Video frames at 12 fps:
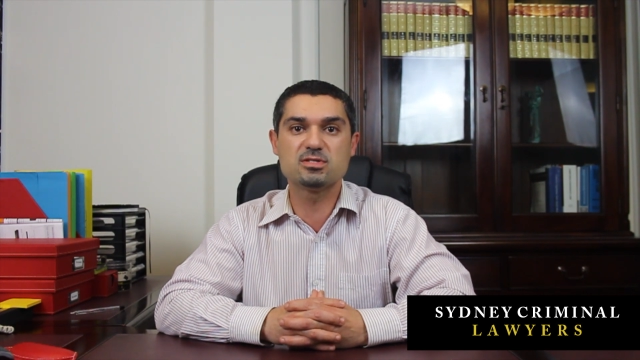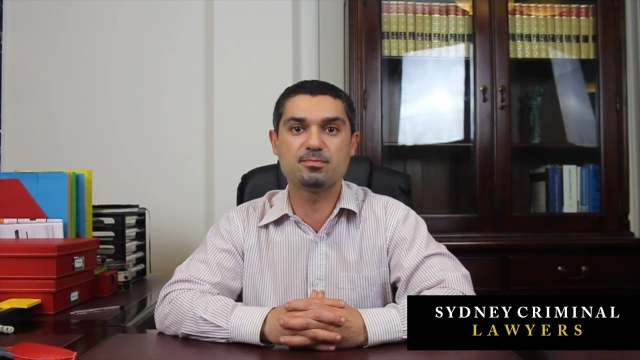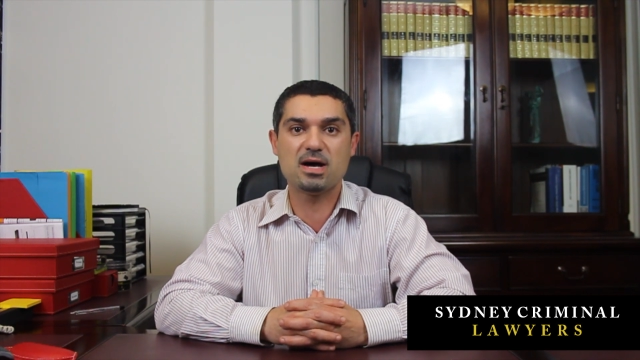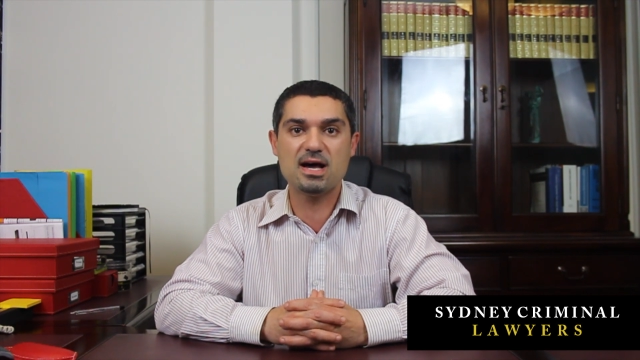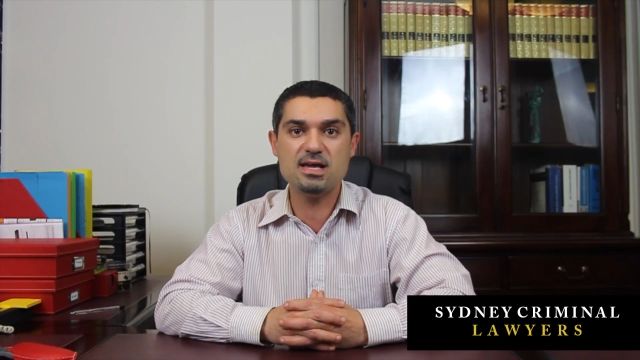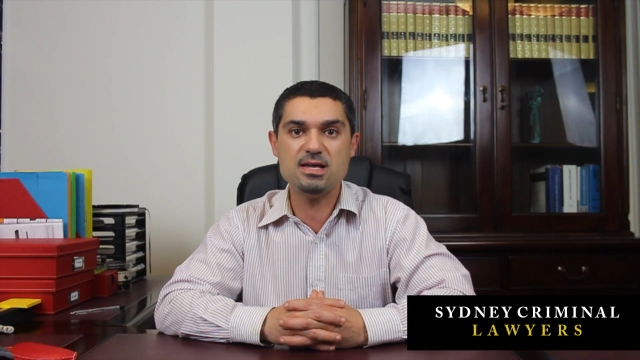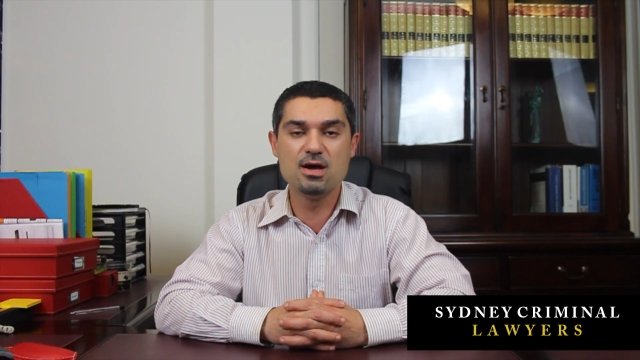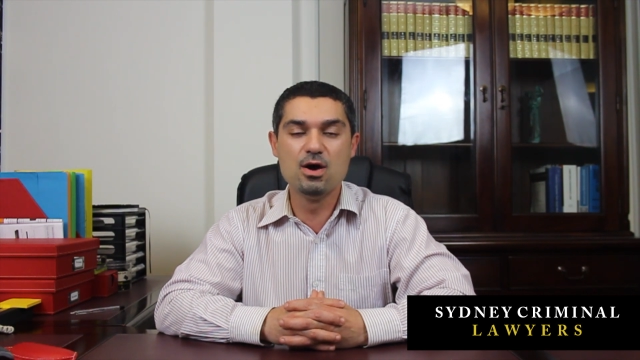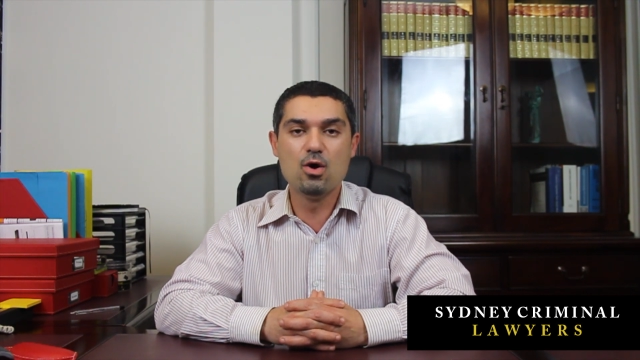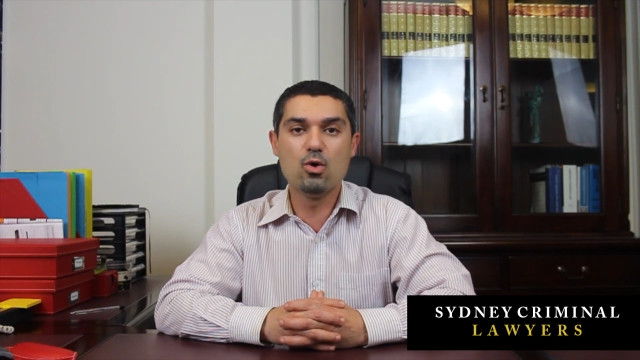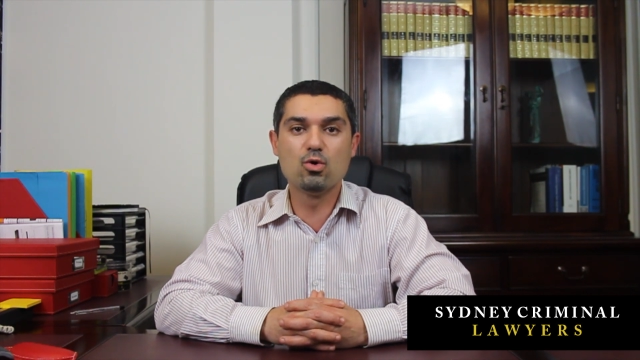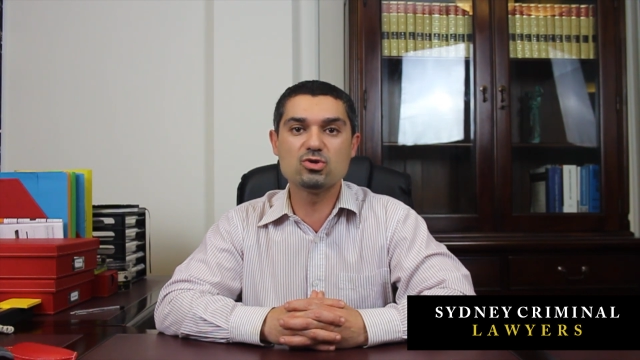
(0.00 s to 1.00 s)
to pay
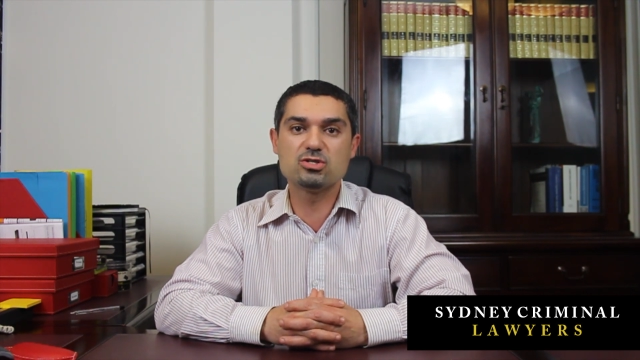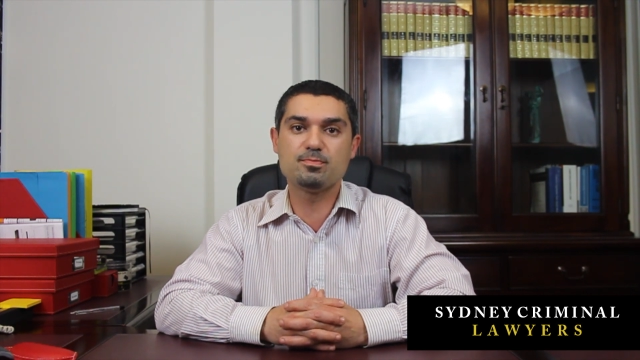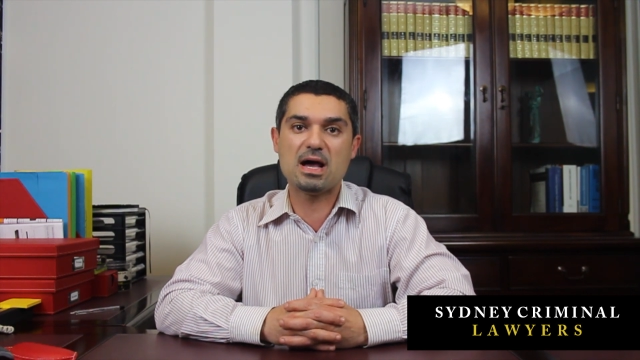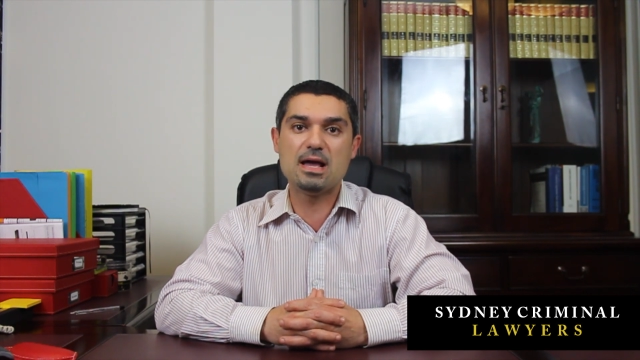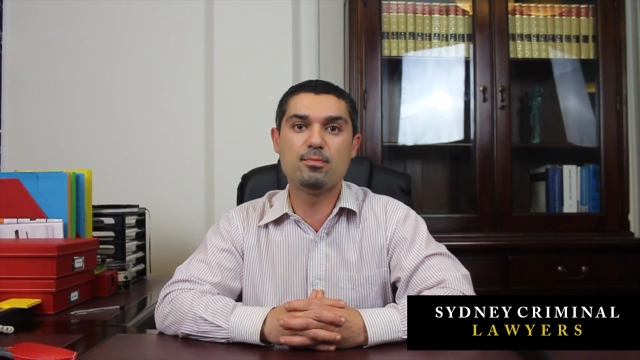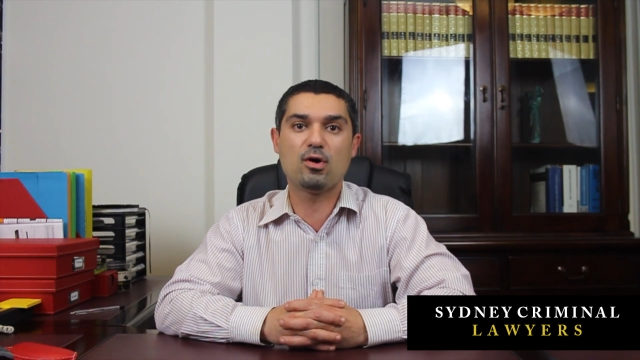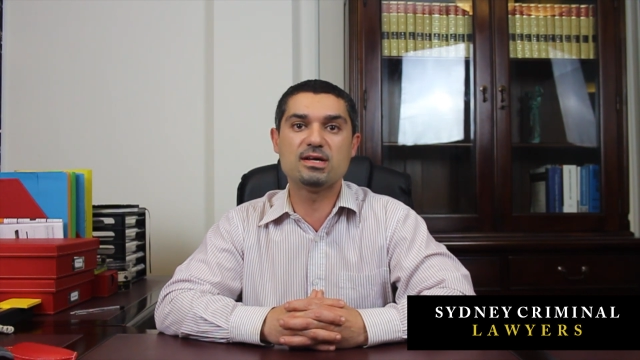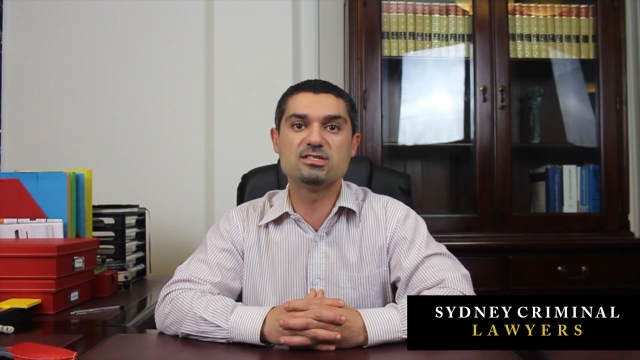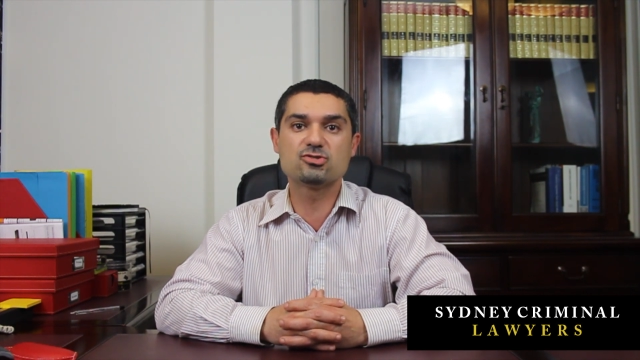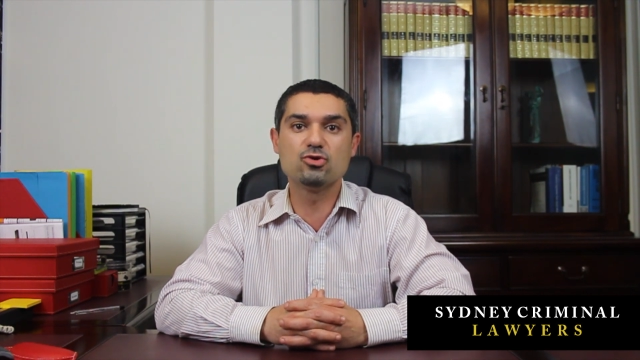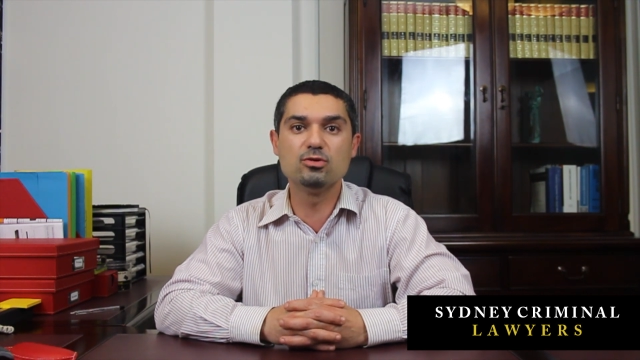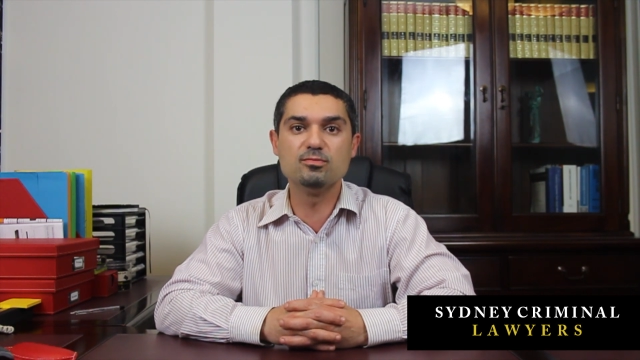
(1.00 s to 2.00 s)
or to pay by
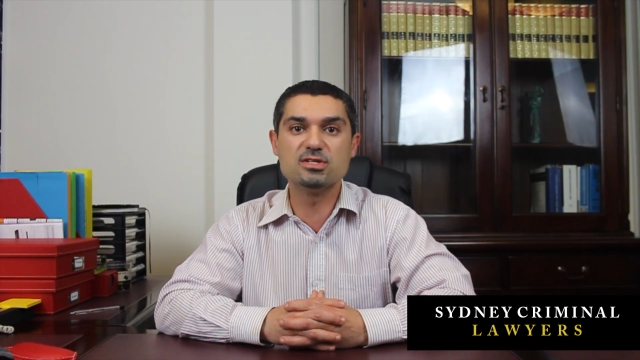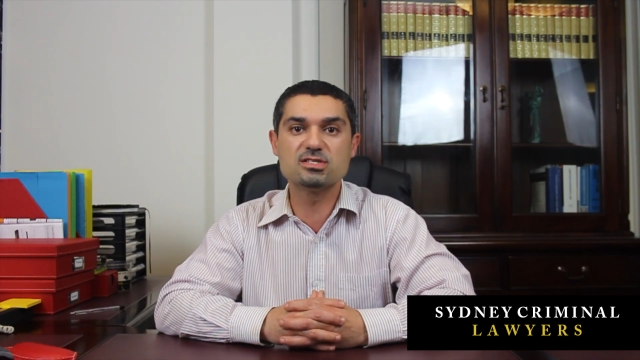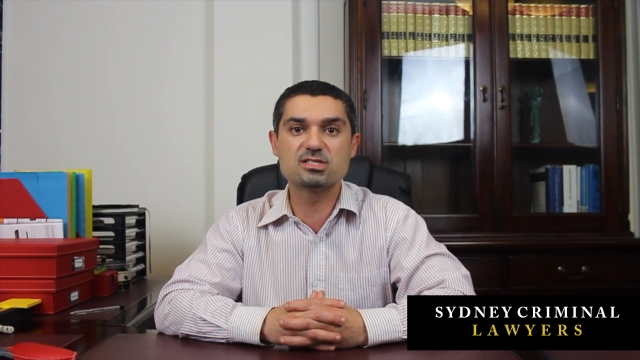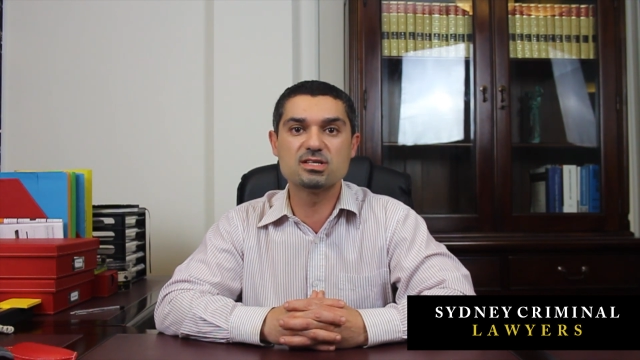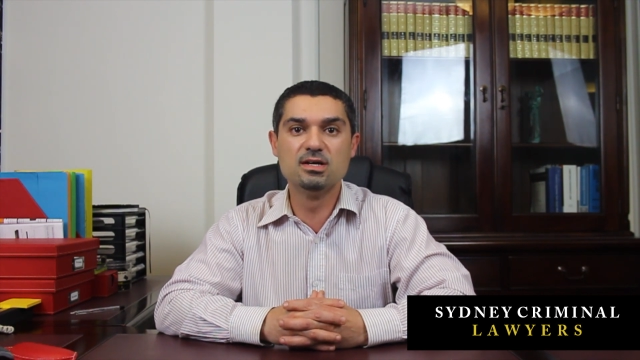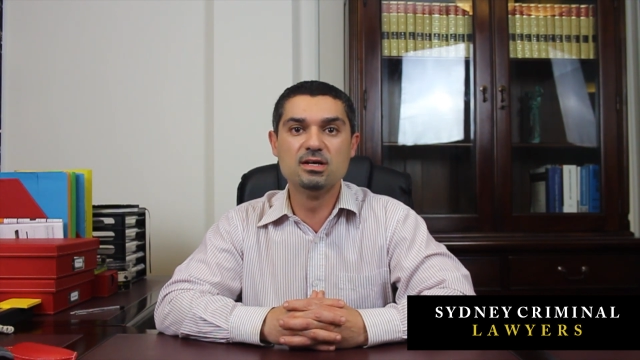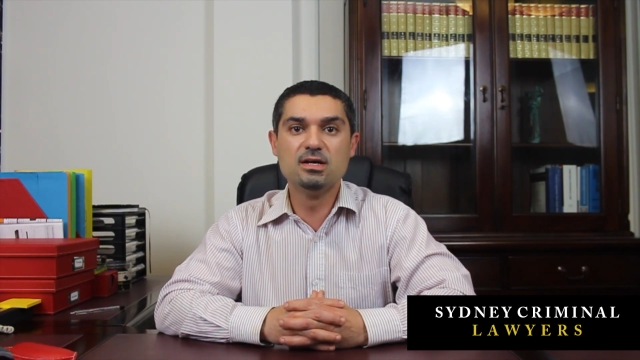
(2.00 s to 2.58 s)
installments.